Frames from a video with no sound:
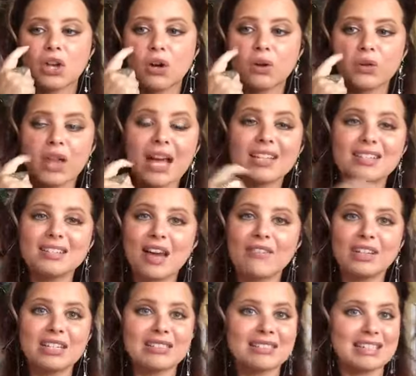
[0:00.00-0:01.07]
So
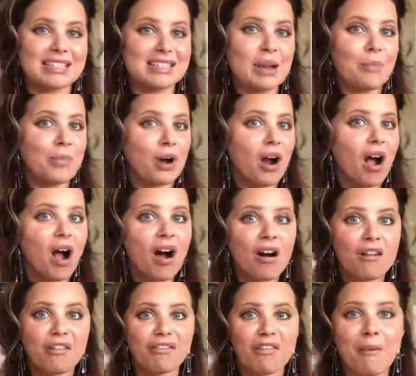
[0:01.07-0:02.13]
that 7 is this
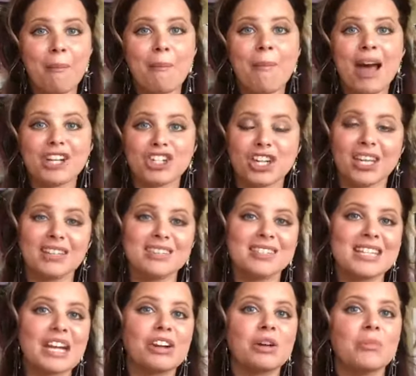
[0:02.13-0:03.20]
number of
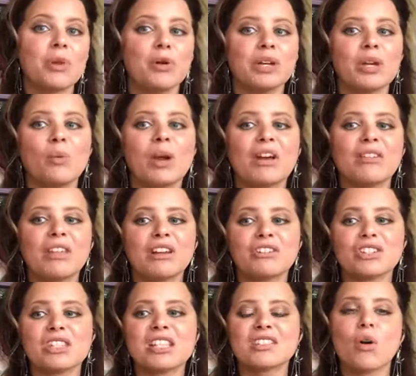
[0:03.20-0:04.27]
magic and ceremony
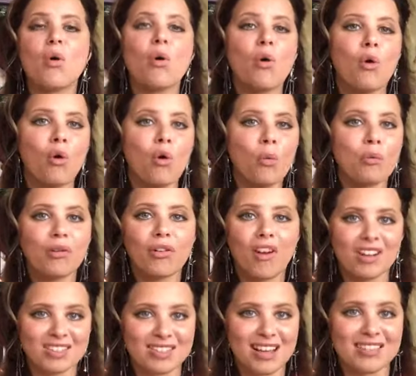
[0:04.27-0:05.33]
where there's this
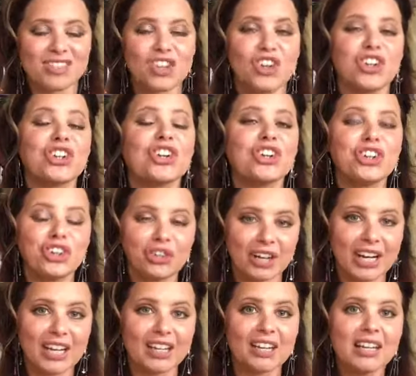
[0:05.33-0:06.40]
whole process
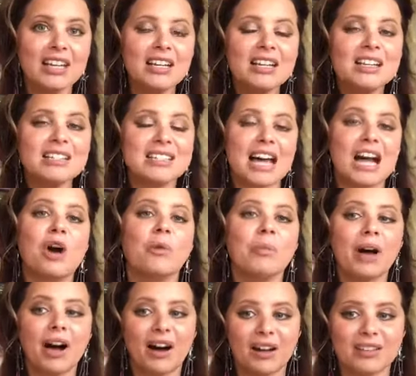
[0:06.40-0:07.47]
occurring to
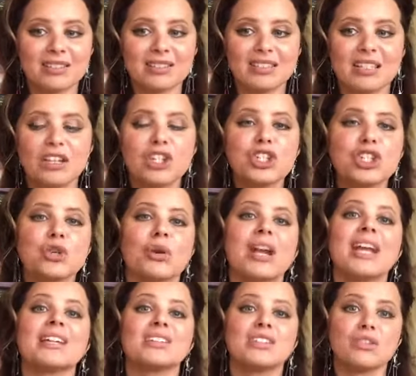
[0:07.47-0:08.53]
help us
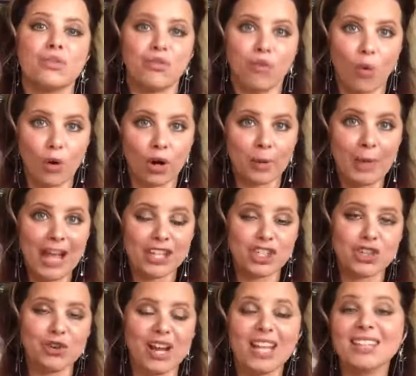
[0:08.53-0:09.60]

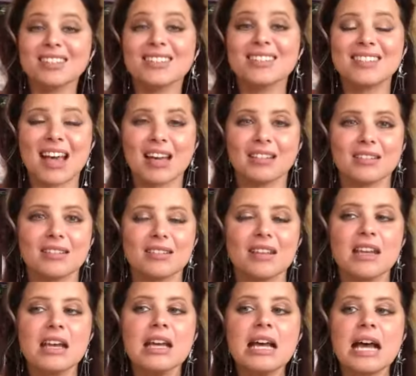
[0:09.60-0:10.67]
transform and
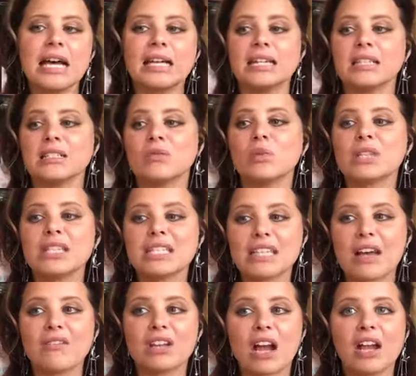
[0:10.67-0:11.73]
transcend. And
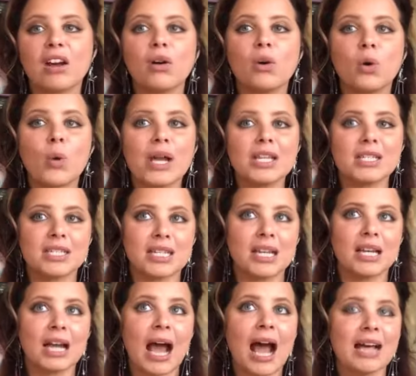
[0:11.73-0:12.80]
with the 7, I
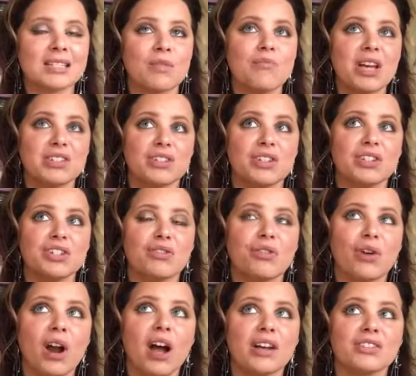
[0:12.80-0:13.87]
always see it as a
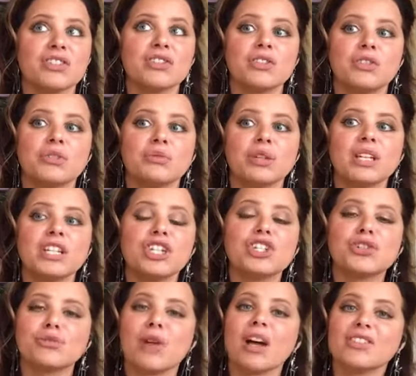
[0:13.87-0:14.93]
message for us to
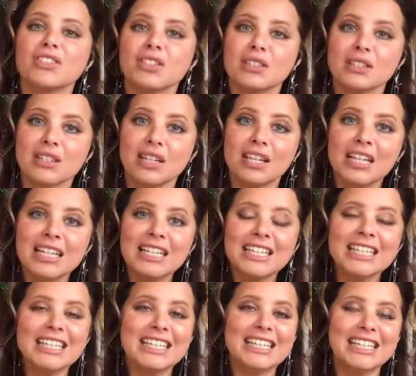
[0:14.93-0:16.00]
really trust
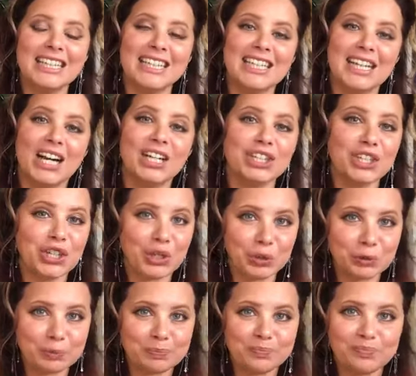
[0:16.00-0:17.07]
in the
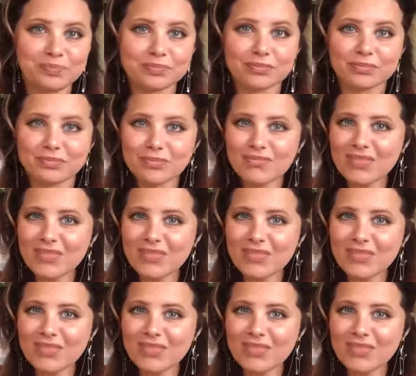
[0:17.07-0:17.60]
unknown.